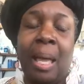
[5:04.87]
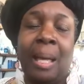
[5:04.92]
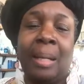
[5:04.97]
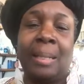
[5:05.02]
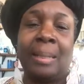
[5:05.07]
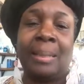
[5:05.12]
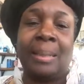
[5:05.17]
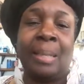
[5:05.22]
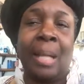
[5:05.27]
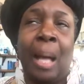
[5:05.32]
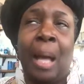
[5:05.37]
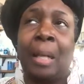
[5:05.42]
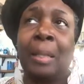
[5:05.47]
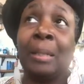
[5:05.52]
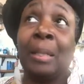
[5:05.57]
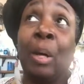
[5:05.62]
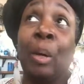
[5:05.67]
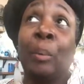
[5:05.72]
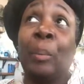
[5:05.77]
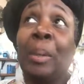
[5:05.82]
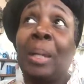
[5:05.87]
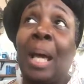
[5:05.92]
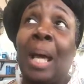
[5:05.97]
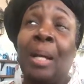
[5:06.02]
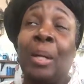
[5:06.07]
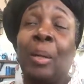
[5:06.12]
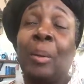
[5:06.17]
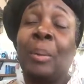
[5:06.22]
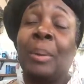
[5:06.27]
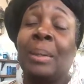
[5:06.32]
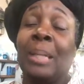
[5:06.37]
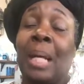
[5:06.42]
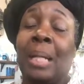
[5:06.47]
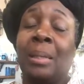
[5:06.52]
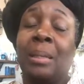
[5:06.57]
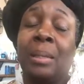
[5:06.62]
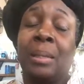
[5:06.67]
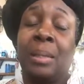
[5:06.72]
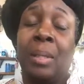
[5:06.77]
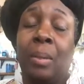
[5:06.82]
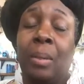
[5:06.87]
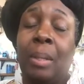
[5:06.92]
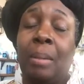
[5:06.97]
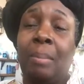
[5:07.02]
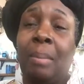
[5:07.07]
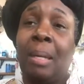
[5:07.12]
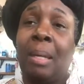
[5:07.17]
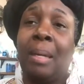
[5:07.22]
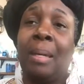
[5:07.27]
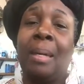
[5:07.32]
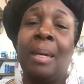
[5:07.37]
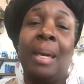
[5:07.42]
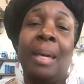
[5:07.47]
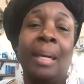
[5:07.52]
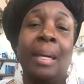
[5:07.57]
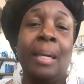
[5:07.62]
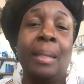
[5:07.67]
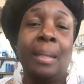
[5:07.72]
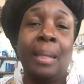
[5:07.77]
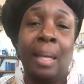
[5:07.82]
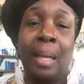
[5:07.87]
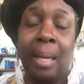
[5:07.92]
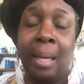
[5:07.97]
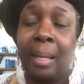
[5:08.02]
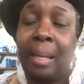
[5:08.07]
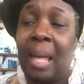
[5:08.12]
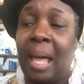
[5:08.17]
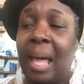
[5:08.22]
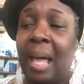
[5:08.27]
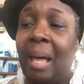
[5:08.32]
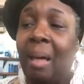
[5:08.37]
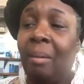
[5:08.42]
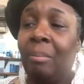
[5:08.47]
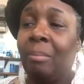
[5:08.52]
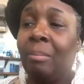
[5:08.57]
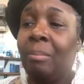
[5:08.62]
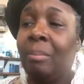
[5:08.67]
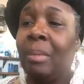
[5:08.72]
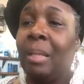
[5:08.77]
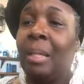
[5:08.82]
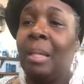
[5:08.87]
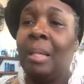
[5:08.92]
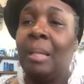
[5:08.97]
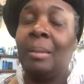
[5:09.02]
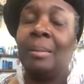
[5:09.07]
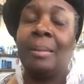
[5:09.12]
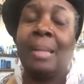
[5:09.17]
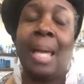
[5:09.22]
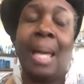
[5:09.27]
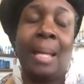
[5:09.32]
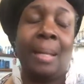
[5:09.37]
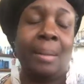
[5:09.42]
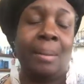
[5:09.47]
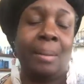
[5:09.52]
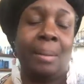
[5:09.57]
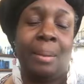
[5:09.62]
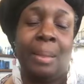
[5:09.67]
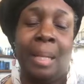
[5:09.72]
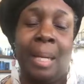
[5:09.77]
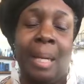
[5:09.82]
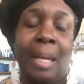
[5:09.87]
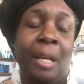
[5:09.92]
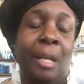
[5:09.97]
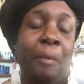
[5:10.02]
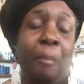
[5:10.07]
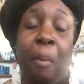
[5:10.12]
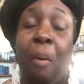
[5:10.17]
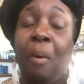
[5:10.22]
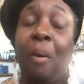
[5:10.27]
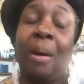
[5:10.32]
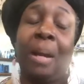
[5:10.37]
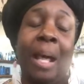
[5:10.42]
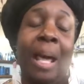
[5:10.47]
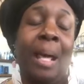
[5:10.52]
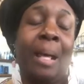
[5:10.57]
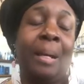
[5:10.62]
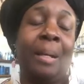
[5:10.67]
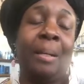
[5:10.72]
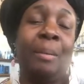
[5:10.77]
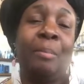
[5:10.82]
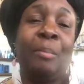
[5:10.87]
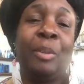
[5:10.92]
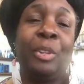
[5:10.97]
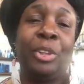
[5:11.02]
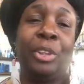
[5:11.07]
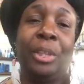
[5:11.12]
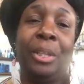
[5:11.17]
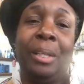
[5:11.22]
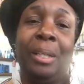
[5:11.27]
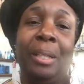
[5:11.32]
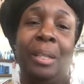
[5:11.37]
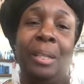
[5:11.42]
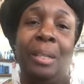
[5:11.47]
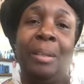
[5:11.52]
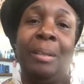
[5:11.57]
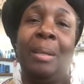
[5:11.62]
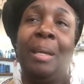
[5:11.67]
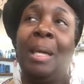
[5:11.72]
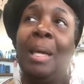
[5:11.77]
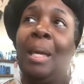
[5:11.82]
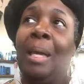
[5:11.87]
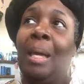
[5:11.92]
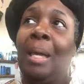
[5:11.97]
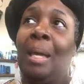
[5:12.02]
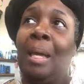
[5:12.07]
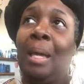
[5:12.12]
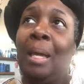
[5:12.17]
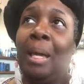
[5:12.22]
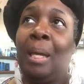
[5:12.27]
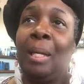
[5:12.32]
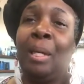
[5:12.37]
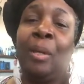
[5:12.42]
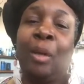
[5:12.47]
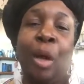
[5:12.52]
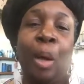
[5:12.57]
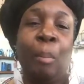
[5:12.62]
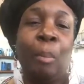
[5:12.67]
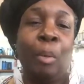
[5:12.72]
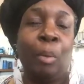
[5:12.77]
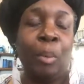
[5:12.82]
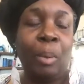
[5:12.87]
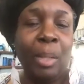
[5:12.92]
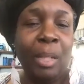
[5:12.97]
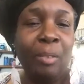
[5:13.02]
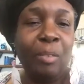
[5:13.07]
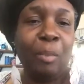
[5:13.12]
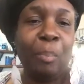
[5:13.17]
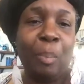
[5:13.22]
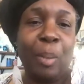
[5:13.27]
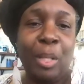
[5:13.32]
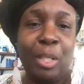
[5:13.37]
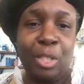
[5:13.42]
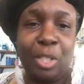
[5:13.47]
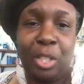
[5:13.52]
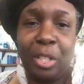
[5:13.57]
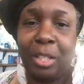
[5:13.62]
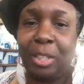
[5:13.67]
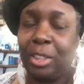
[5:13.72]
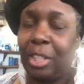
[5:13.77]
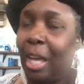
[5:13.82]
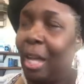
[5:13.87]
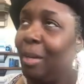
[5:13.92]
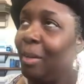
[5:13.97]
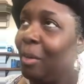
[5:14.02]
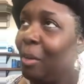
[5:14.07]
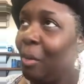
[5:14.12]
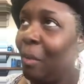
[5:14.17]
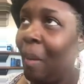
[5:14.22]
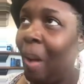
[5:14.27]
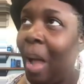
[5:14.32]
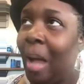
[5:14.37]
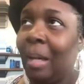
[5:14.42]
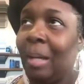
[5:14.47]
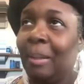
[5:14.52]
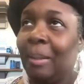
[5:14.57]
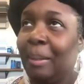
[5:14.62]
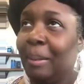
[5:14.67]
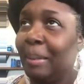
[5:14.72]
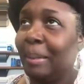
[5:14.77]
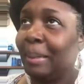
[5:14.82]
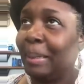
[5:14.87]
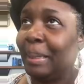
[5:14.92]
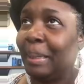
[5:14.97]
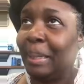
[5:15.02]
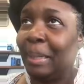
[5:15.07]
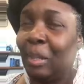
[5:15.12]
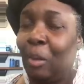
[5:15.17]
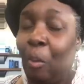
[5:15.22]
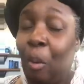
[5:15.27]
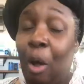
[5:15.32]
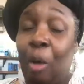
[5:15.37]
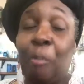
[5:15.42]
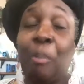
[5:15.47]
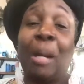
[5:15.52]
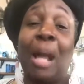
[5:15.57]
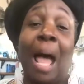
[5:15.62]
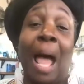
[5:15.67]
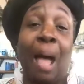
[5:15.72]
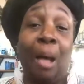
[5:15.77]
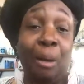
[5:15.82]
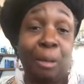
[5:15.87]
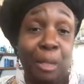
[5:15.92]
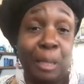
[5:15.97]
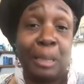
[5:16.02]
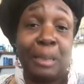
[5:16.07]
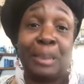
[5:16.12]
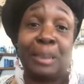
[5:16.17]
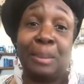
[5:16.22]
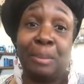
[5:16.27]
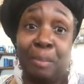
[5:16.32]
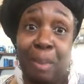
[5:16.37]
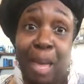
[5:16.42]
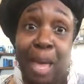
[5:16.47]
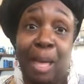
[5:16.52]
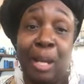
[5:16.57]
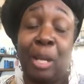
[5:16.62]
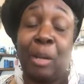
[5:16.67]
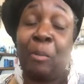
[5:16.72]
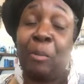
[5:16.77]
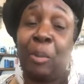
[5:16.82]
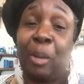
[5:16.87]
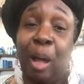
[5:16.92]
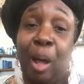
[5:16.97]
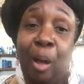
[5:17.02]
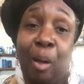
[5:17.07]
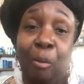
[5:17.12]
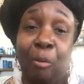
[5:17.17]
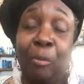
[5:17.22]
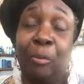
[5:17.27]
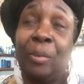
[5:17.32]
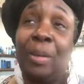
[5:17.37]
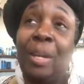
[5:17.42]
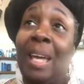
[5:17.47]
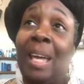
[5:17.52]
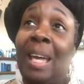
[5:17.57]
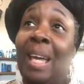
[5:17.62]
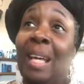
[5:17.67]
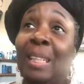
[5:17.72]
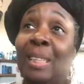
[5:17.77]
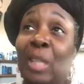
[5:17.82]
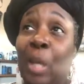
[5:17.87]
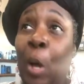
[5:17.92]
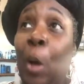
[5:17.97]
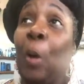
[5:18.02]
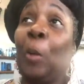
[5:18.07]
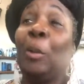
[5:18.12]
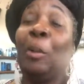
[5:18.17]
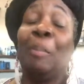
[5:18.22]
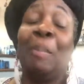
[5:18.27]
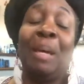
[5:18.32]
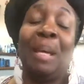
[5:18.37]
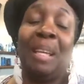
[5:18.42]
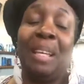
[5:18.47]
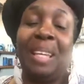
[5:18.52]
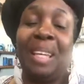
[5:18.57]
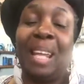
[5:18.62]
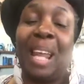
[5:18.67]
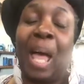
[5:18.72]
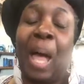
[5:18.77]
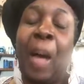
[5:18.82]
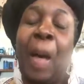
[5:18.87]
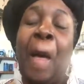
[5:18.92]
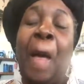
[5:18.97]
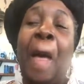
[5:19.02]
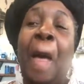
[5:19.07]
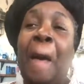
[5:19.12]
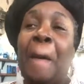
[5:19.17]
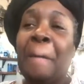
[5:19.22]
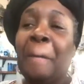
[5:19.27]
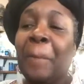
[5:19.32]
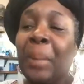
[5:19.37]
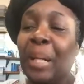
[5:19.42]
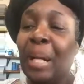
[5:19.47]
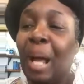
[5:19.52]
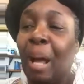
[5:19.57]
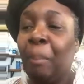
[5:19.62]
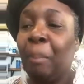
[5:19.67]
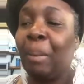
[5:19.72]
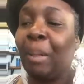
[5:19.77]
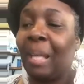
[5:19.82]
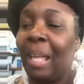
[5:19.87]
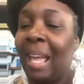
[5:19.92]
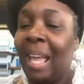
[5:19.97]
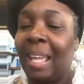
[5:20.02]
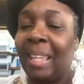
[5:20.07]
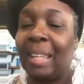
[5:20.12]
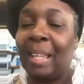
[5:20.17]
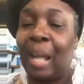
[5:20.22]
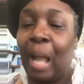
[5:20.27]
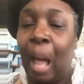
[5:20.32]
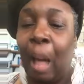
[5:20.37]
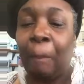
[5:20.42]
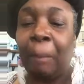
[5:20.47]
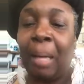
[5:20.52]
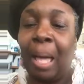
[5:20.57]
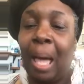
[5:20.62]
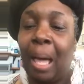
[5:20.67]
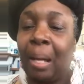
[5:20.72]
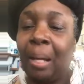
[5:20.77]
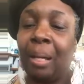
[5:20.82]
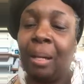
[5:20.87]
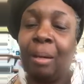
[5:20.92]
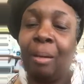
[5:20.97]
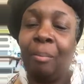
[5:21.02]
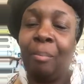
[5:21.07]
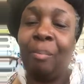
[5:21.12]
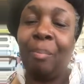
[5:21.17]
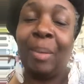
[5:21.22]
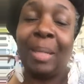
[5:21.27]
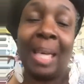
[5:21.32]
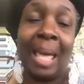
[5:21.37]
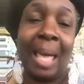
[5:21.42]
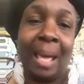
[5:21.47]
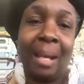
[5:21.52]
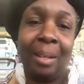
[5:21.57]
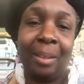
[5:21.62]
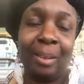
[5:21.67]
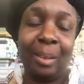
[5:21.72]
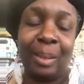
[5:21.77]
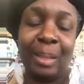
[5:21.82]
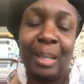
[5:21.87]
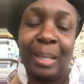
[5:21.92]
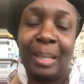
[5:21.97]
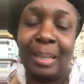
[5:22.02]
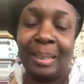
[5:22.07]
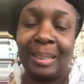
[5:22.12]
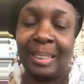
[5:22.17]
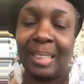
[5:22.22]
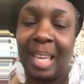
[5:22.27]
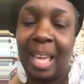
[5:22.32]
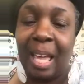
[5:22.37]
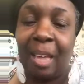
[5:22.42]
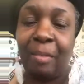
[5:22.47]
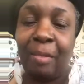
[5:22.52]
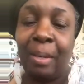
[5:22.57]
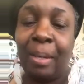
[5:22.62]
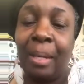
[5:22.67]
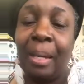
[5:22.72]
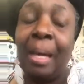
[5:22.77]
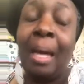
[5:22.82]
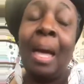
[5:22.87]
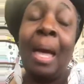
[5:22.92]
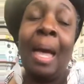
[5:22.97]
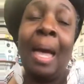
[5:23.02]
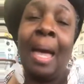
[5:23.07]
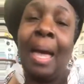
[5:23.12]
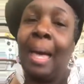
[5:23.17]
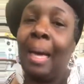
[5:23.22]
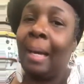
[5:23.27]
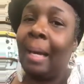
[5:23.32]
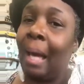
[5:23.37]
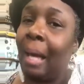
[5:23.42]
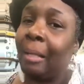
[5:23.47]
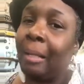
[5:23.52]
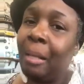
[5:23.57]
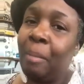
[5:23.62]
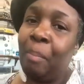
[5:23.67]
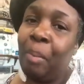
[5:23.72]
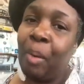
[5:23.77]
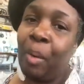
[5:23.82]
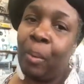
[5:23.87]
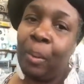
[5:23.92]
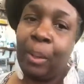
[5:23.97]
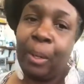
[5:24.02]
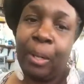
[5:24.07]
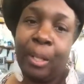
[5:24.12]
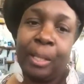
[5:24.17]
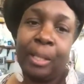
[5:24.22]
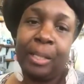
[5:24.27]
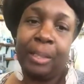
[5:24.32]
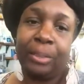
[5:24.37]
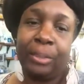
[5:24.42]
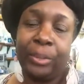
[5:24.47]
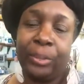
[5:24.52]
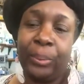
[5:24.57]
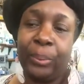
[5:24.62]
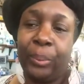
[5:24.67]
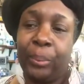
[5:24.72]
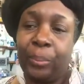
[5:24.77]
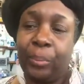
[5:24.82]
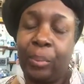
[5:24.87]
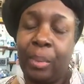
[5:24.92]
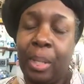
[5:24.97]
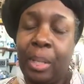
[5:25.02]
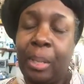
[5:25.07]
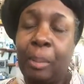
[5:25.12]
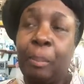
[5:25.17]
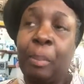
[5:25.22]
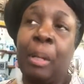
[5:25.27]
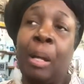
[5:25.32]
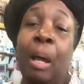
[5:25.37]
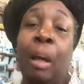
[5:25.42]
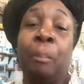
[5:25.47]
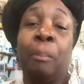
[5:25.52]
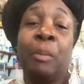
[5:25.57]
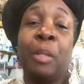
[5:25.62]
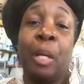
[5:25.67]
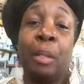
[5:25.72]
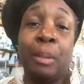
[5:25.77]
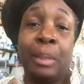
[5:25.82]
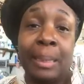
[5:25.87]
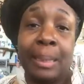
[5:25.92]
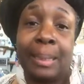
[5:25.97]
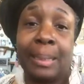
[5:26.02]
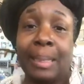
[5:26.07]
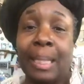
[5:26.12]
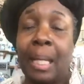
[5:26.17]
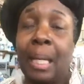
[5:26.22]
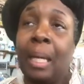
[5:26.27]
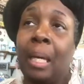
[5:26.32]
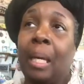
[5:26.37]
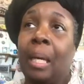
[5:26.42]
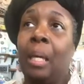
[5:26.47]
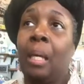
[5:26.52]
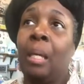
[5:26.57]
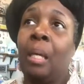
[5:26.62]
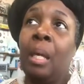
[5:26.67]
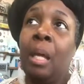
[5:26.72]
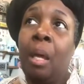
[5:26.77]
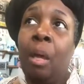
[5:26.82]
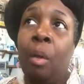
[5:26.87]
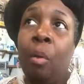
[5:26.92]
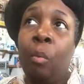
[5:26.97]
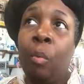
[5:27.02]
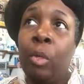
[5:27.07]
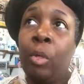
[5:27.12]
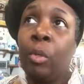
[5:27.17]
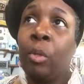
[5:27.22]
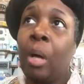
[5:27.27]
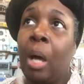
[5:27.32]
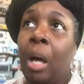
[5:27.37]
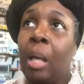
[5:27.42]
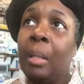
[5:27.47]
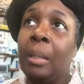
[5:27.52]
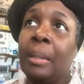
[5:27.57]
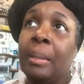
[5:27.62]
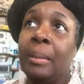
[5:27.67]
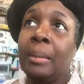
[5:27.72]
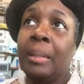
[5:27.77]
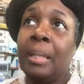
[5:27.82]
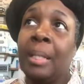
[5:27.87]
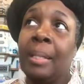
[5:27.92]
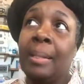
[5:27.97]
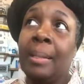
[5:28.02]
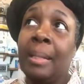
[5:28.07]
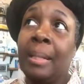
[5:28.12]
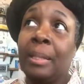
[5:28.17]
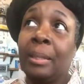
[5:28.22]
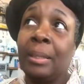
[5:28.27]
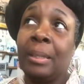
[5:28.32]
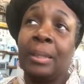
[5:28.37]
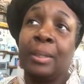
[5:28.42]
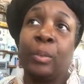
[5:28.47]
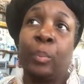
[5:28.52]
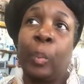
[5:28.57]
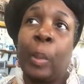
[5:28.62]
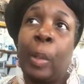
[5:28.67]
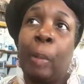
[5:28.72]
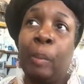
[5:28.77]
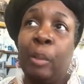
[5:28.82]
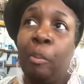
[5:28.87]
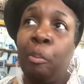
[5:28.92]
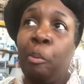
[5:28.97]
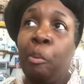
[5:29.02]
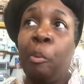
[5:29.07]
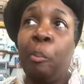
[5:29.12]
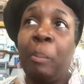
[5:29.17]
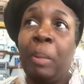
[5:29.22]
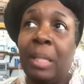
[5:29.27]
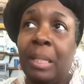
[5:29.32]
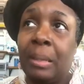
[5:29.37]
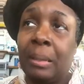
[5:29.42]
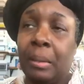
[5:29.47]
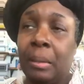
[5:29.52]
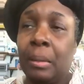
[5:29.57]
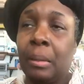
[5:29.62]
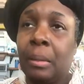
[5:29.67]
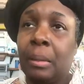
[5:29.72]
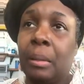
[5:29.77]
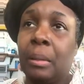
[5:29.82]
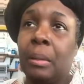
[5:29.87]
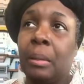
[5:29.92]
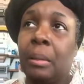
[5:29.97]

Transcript: Because the only thing I know is I just told that man, get the hell out, take the dang part out of the machine. You know, I'm going to leave it PG because y'all know I can cuss and go off. But I cussed him out and went off and told the man to get out. But I'm glad that I'm kind of mechanically savvy and got that big old air conditioning unit running. But I'm just saying, when you calling this, unless it's a reputable business.